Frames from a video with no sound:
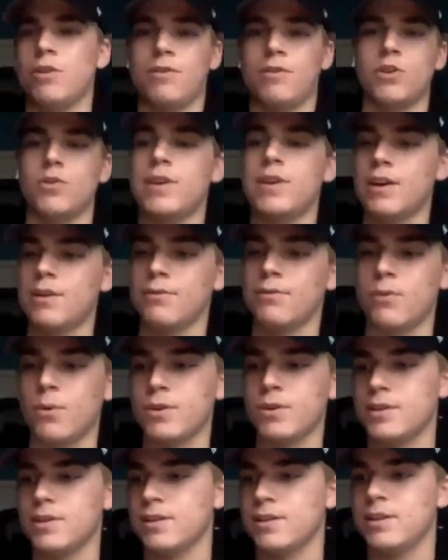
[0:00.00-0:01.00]
you can't afford
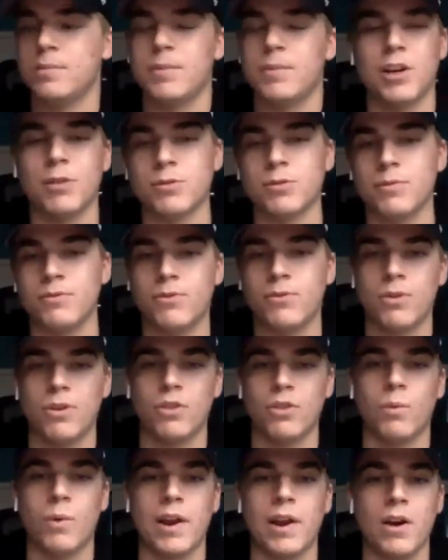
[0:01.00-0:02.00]
to pick up some food on
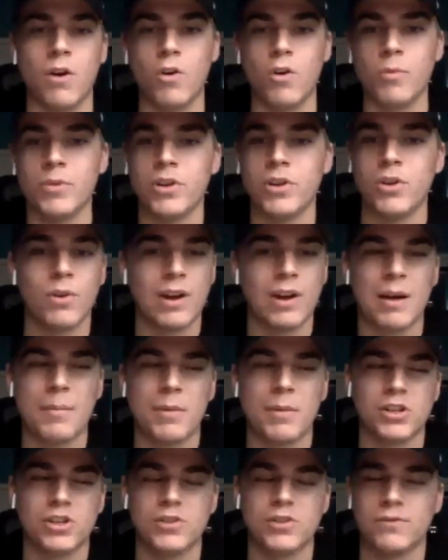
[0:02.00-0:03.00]
the way home, and you don't got
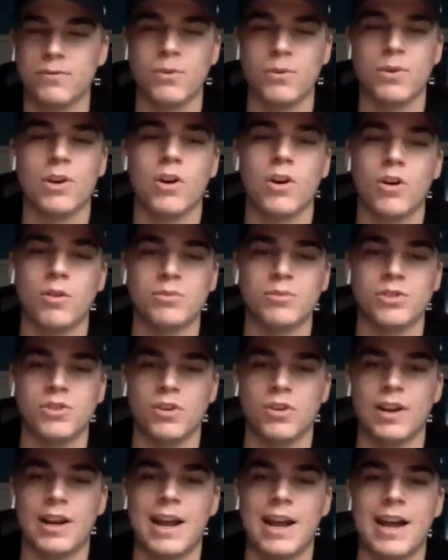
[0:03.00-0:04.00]
much food at home, so
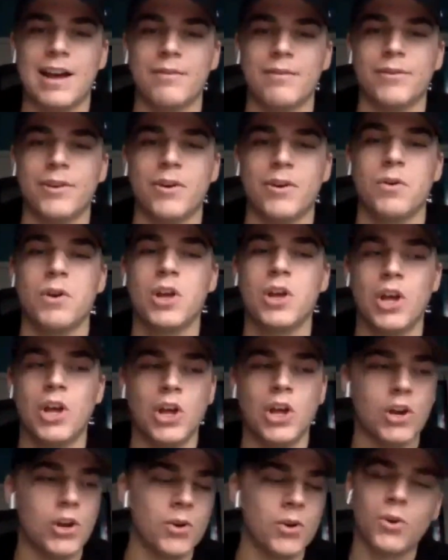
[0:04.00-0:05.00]
you're gonna have, you know,
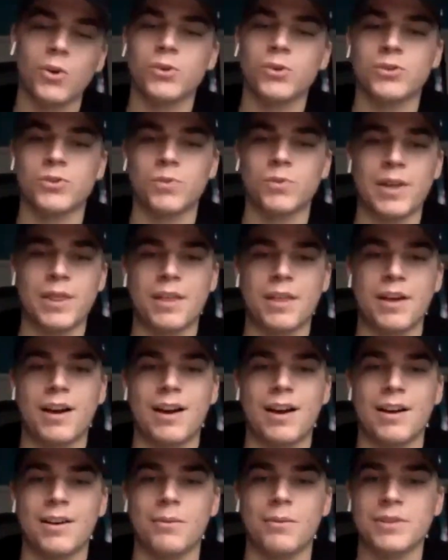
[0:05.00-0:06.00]
noodles with
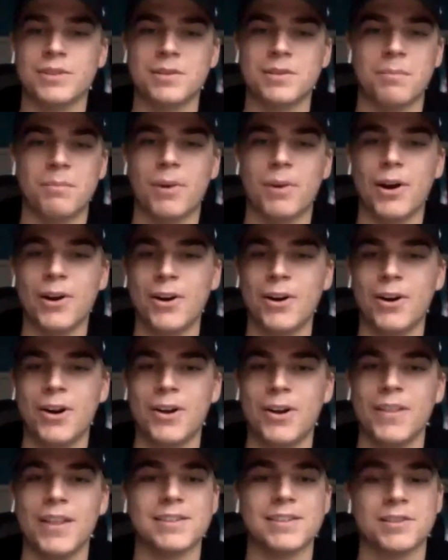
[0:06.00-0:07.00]
some butter
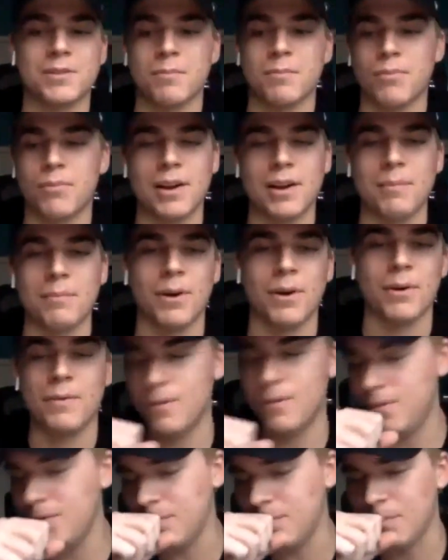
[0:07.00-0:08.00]
and then some bread
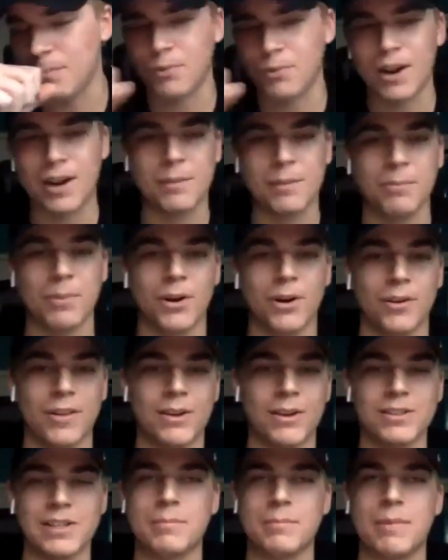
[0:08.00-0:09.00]
and bread and butter.
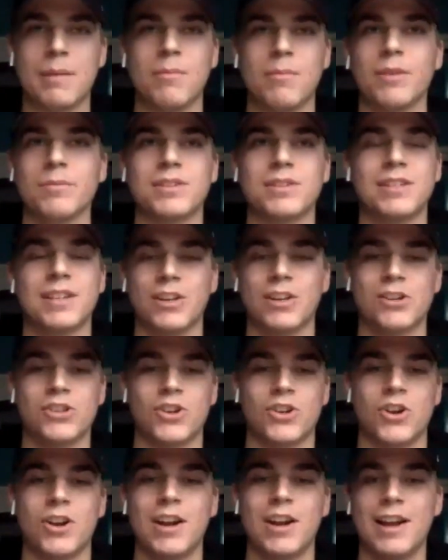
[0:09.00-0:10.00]
That was like my mom's
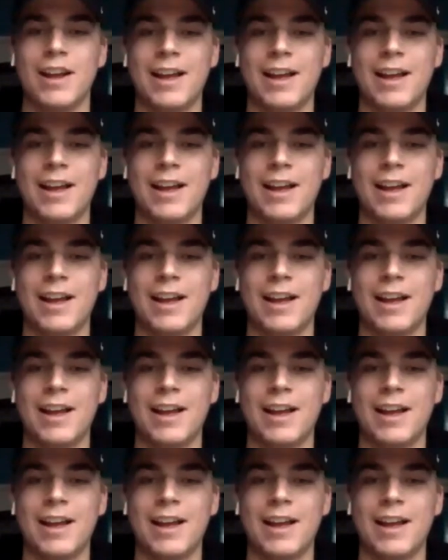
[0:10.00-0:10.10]
signature